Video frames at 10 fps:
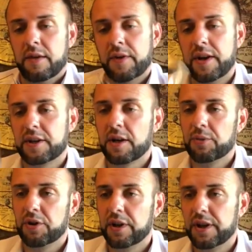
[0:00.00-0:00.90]
I've had a
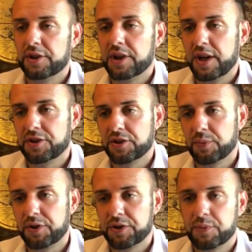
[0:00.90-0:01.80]
couple chances
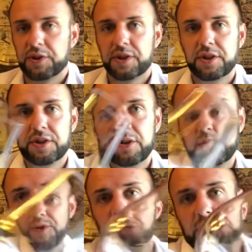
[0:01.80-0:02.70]
with this whiskey, so
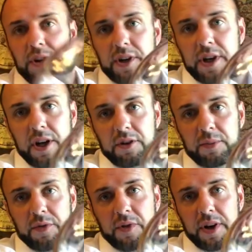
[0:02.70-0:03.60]
let me show you the color
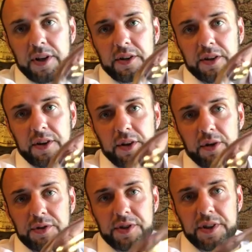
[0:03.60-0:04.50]
before I get into the
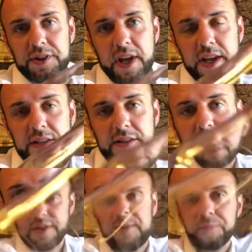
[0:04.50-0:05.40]
nose and the taste.